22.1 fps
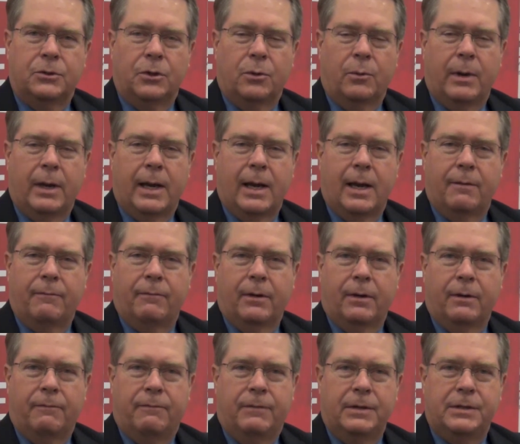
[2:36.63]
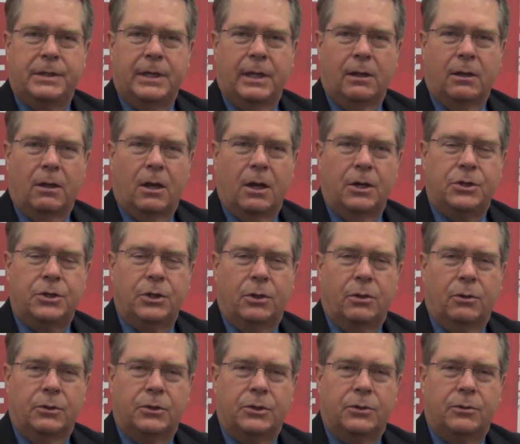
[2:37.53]
So we have a
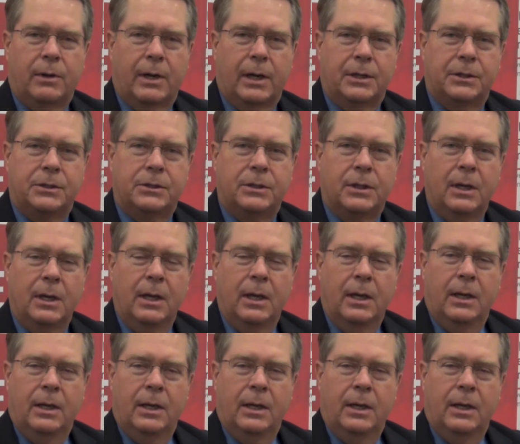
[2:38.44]
physiological stress